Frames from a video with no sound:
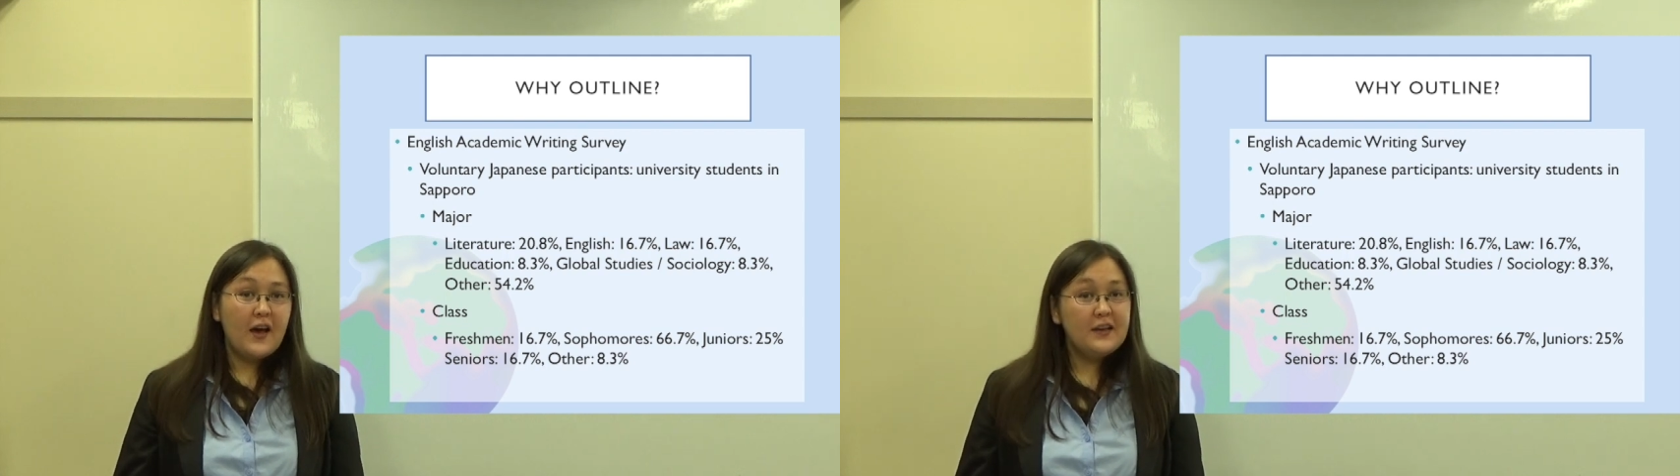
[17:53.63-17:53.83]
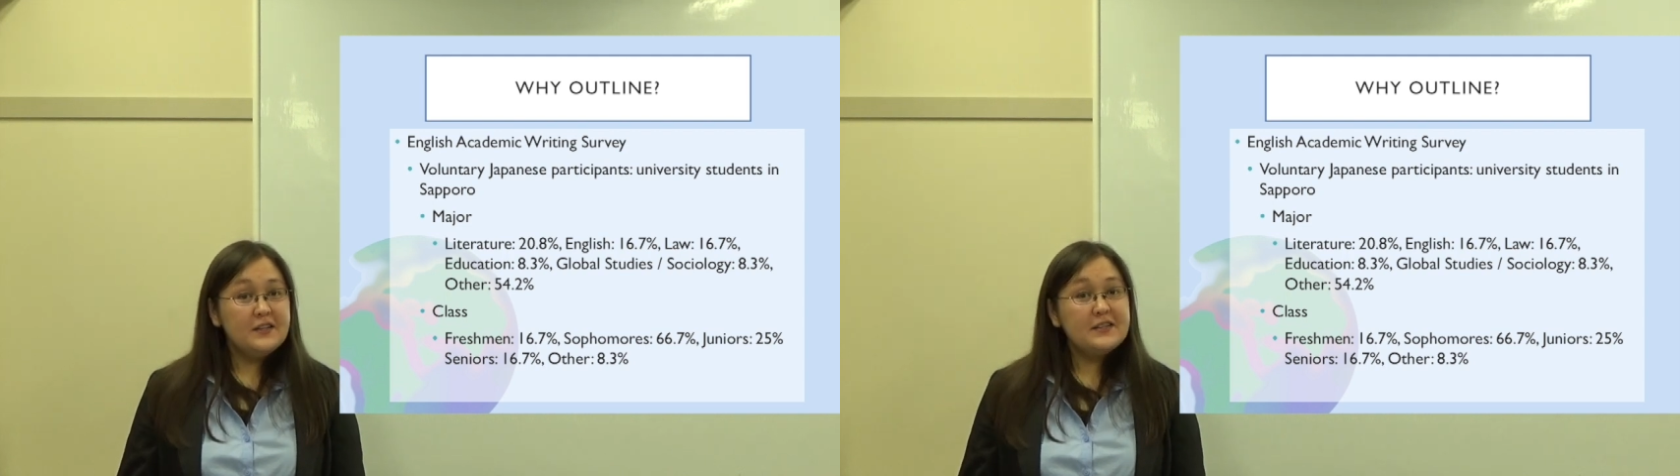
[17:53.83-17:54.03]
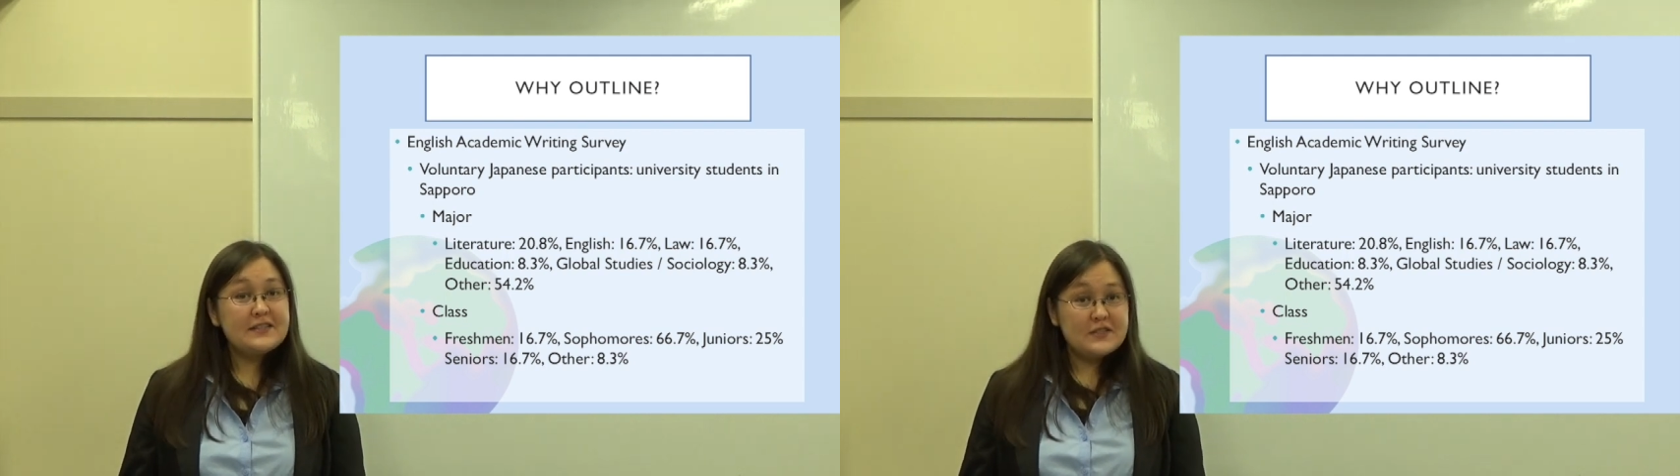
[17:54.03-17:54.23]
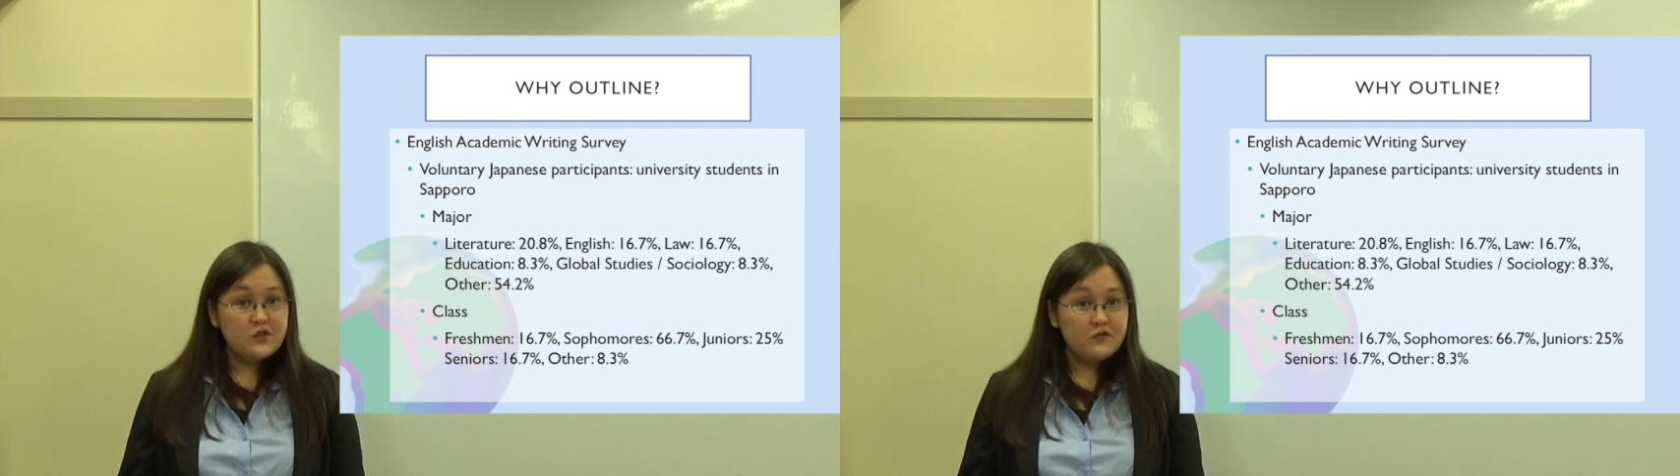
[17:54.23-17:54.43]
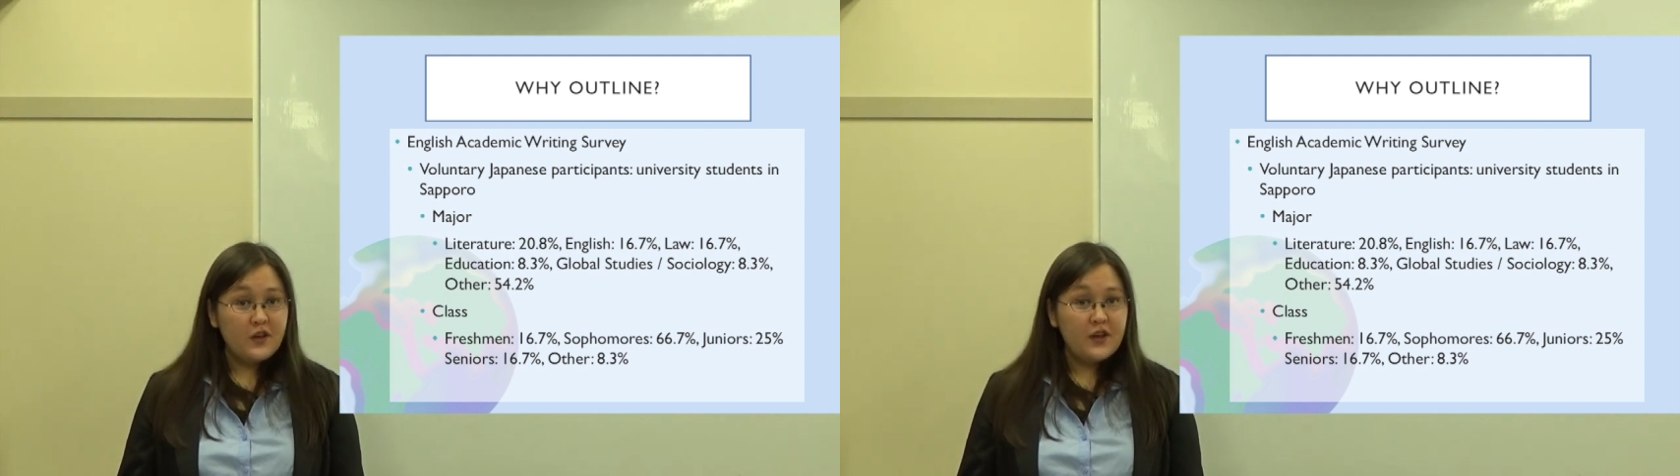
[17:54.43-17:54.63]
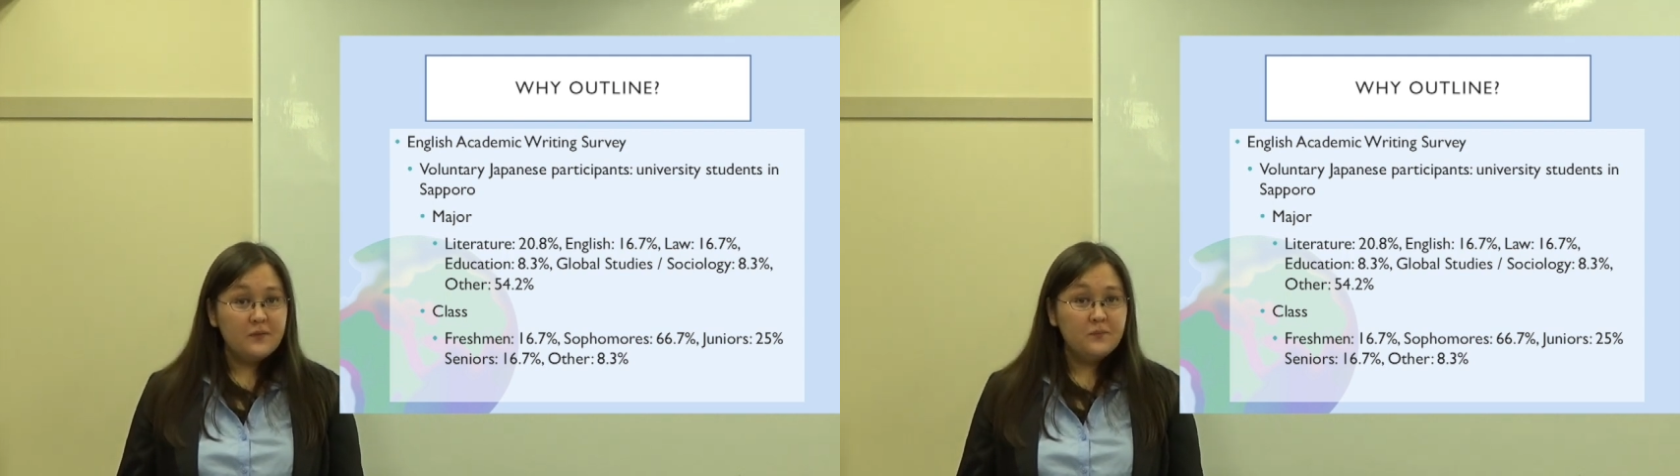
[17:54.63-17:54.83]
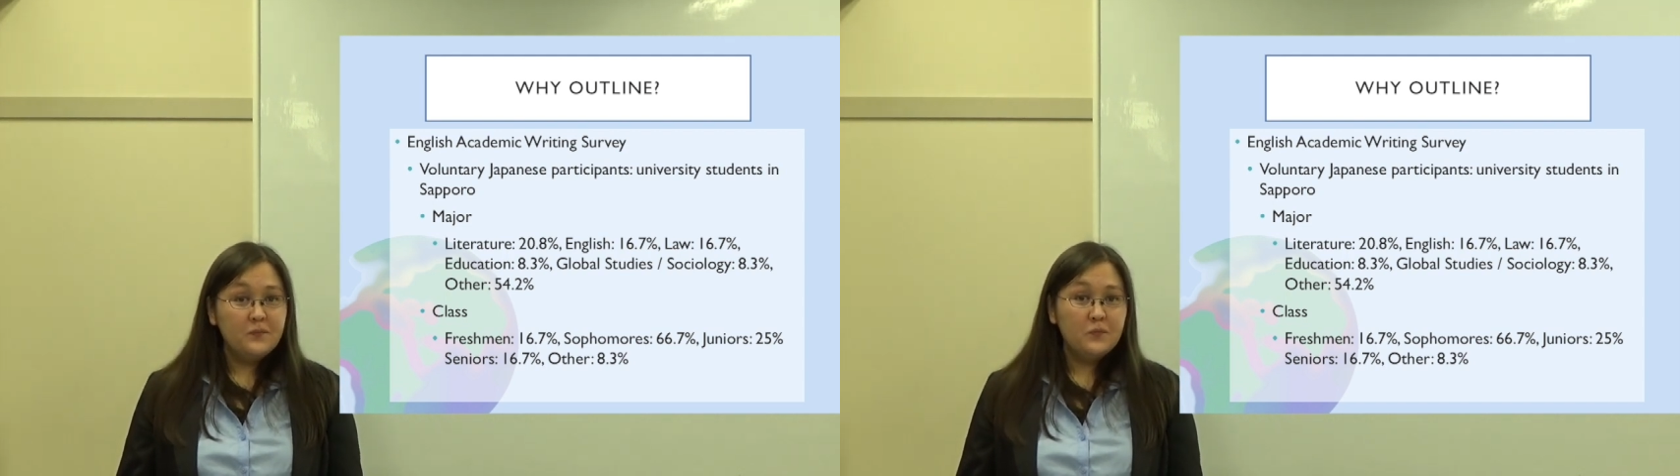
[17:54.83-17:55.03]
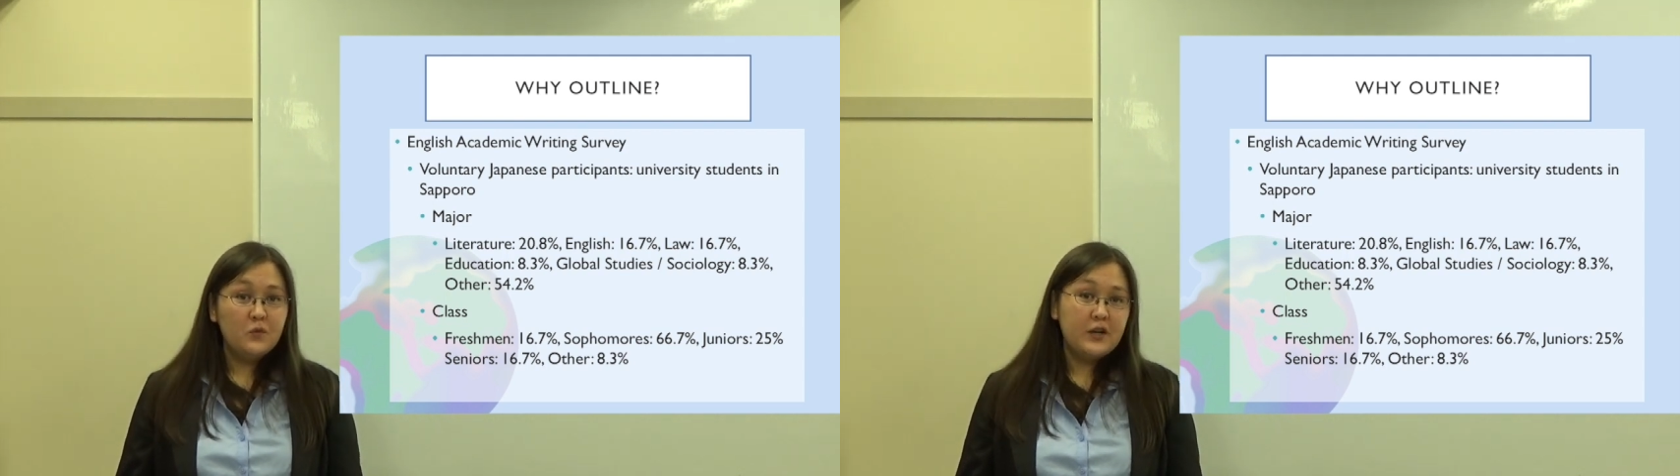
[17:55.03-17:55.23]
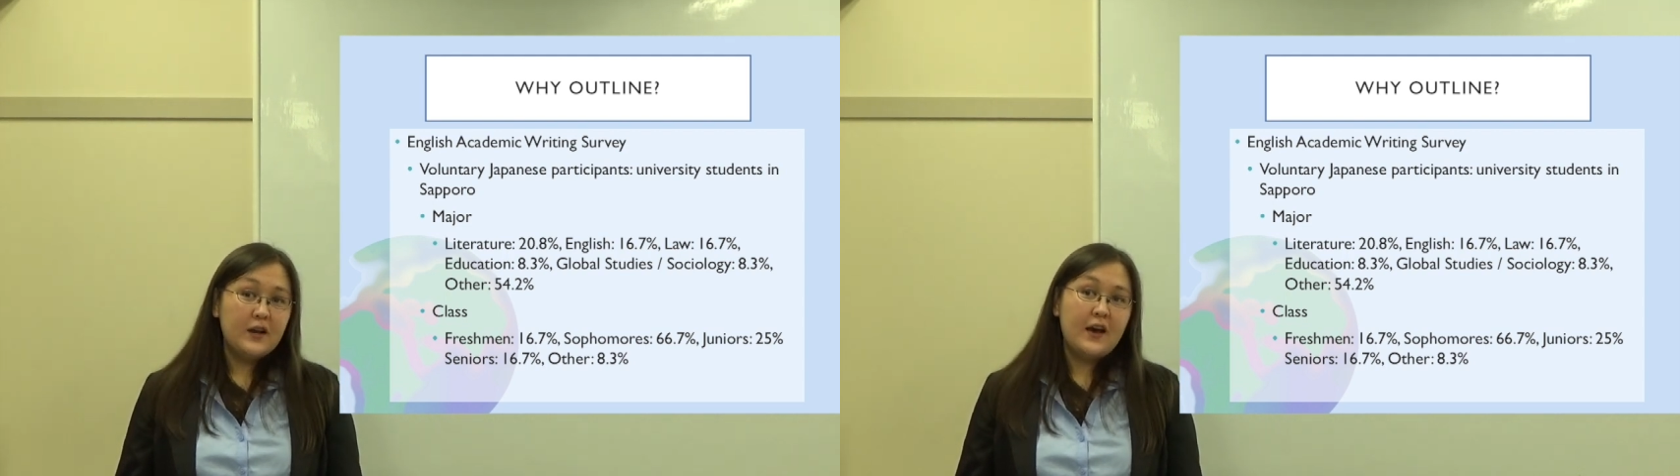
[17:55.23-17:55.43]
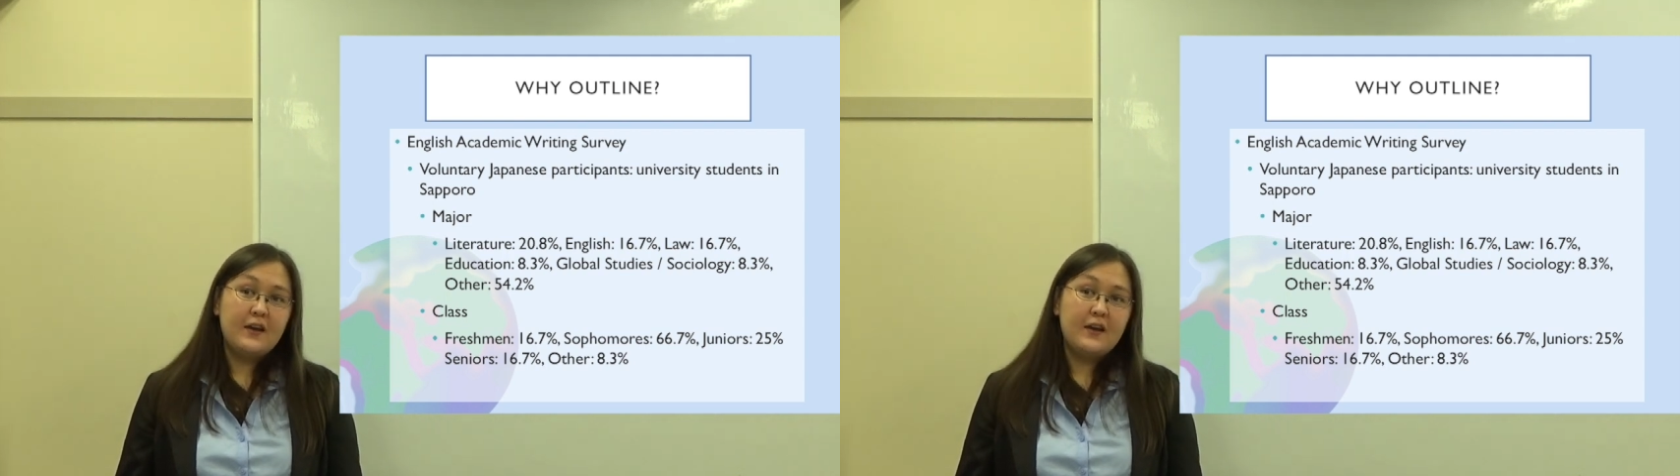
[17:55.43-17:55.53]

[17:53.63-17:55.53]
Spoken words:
I did a survey when